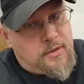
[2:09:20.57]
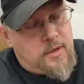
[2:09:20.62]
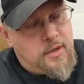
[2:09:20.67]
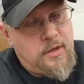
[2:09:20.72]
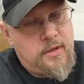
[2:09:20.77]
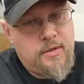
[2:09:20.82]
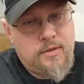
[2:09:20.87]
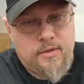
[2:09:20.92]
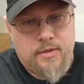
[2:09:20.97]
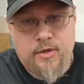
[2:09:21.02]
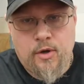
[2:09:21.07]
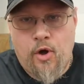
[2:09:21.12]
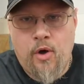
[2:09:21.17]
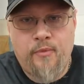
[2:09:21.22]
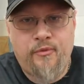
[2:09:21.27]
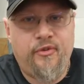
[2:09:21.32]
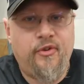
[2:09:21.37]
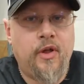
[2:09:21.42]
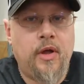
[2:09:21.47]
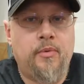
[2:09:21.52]
So
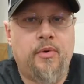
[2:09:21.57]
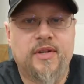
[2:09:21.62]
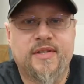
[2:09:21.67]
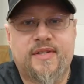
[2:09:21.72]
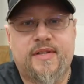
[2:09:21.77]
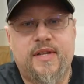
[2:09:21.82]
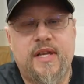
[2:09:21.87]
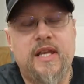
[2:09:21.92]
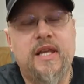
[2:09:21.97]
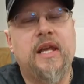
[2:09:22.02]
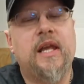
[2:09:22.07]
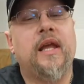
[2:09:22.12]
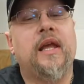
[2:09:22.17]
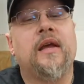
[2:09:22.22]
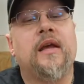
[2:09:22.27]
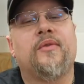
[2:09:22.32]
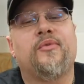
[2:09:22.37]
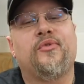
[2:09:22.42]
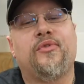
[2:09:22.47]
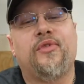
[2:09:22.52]
hopefully we'll
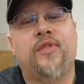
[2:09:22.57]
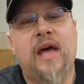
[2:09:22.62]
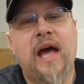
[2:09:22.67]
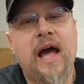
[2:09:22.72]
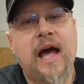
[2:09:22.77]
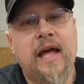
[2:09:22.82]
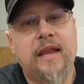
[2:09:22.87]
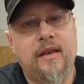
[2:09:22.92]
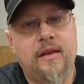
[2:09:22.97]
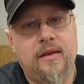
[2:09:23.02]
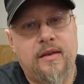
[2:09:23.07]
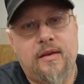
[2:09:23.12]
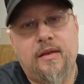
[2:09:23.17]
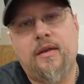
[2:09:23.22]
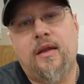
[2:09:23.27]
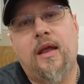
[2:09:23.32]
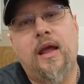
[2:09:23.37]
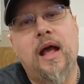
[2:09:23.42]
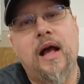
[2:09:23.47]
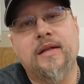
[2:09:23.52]
see if that
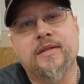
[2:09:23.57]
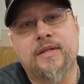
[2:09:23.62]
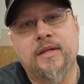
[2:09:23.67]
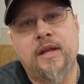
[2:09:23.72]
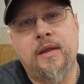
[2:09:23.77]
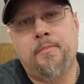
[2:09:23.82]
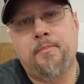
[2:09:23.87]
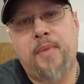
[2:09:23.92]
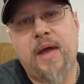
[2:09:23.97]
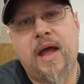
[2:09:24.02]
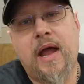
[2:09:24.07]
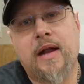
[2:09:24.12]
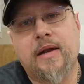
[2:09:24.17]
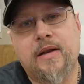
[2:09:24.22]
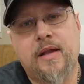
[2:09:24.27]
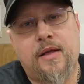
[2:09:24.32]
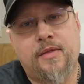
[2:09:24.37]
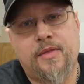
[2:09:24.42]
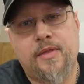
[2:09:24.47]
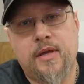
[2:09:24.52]
has an impact
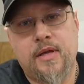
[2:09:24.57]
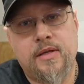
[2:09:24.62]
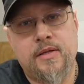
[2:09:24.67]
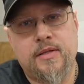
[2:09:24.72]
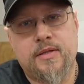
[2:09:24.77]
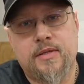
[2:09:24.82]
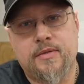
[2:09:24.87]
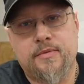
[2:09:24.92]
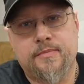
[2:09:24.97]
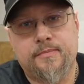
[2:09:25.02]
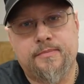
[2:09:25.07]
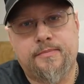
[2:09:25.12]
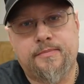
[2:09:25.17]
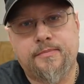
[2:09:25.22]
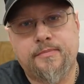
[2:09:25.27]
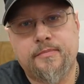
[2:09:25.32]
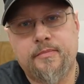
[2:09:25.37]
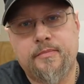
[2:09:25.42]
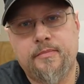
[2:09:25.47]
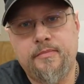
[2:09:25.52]
on things.
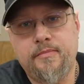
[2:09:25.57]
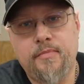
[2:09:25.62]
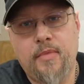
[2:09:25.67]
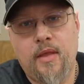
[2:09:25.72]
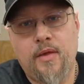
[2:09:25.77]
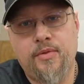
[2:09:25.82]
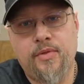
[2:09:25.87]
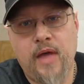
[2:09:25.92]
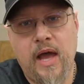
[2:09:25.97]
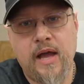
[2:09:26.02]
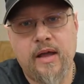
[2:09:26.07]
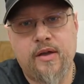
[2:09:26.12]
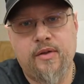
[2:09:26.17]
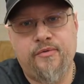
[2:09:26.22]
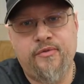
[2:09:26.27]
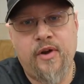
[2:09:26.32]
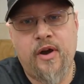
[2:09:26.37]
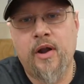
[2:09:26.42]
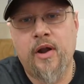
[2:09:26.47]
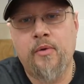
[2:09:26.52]
That
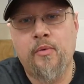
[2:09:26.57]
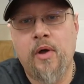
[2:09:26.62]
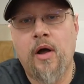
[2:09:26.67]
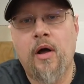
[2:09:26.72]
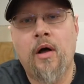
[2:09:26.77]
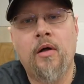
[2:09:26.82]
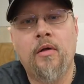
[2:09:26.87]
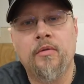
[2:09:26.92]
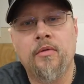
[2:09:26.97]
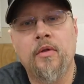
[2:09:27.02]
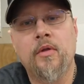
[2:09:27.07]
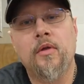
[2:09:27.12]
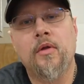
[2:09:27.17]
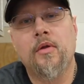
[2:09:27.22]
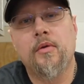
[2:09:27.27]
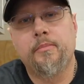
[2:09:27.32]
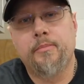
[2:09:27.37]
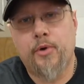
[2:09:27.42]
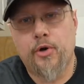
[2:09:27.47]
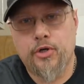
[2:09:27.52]
could very well
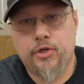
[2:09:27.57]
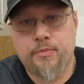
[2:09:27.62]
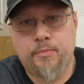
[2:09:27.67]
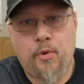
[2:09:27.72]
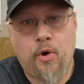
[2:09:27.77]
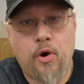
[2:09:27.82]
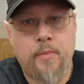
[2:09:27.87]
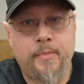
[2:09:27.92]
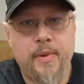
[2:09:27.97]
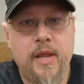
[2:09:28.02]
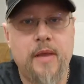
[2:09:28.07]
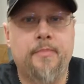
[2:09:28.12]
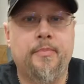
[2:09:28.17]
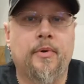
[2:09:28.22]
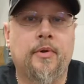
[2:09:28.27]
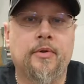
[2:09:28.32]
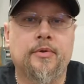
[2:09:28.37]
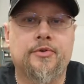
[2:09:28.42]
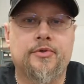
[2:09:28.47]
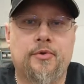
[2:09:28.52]
push more
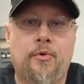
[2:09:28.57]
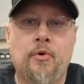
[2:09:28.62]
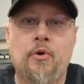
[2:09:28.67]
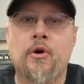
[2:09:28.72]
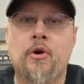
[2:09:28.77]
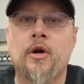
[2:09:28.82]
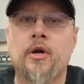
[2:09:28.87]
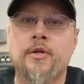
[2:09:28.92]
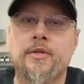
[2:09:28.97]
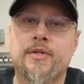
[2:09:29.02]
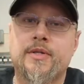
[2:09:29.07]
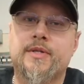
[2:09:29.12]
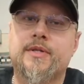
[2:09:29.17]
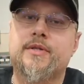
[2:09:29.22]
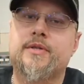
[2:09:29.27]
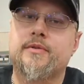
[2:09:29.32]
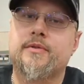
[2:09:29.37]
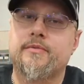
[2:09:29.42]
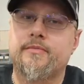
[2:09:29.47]
people towards